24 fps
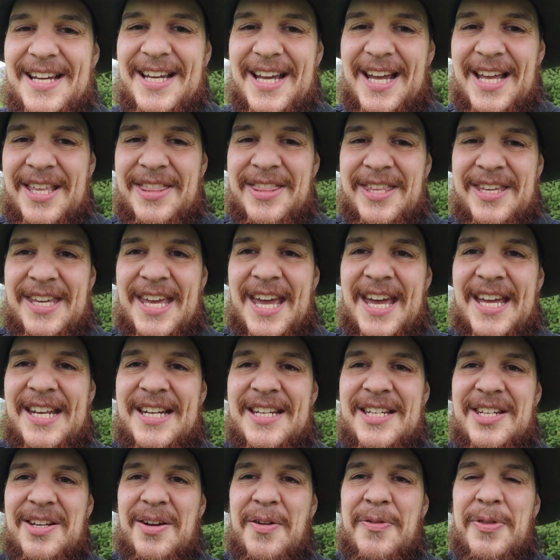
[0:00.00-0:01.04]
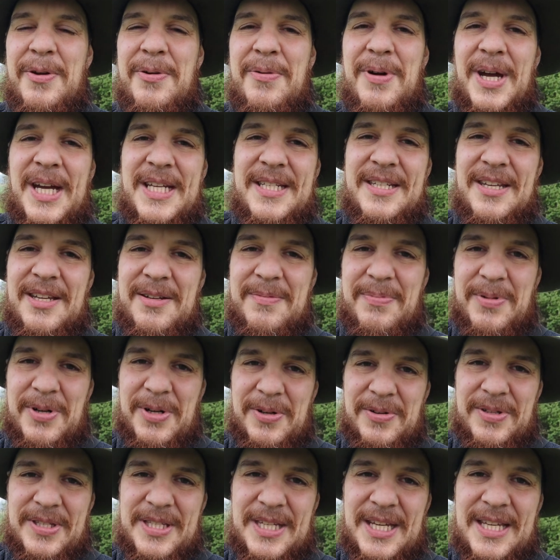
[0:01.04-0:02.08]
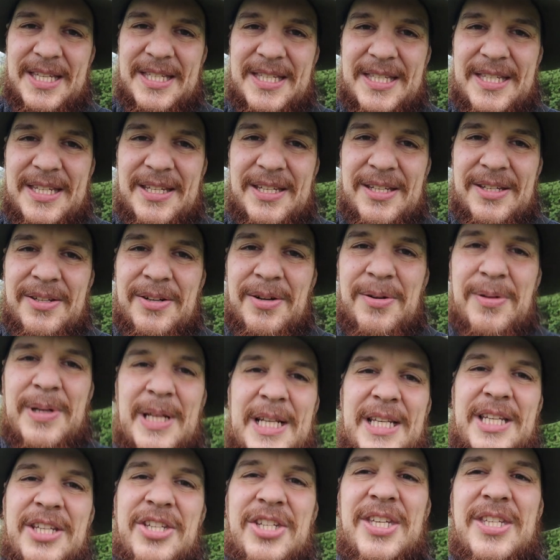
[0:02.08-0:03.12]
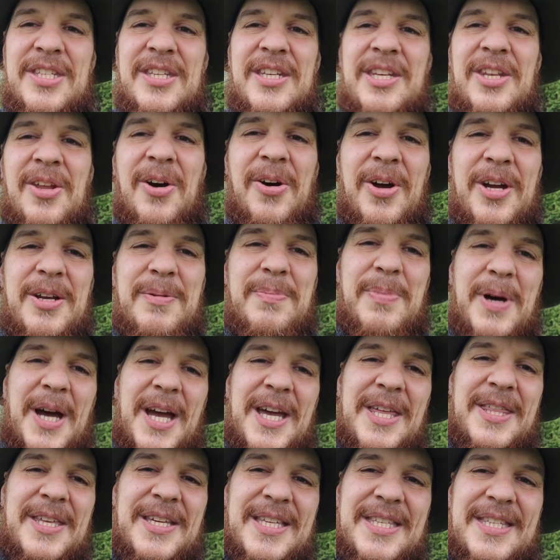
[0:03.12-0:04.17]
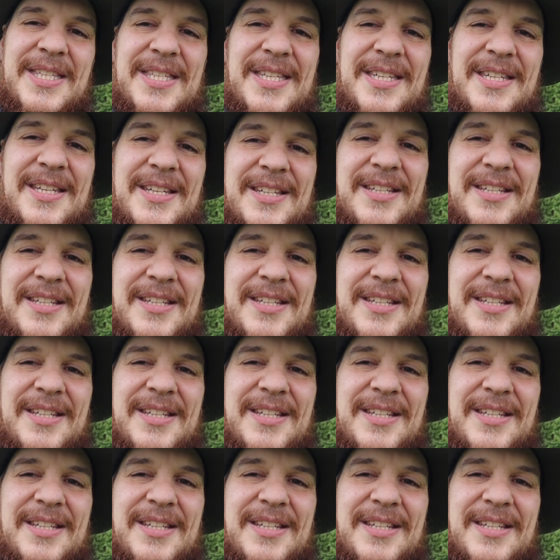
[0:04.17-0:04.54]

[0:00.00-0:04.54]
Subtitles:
at the end of the writing process, you're really just annoyed by this.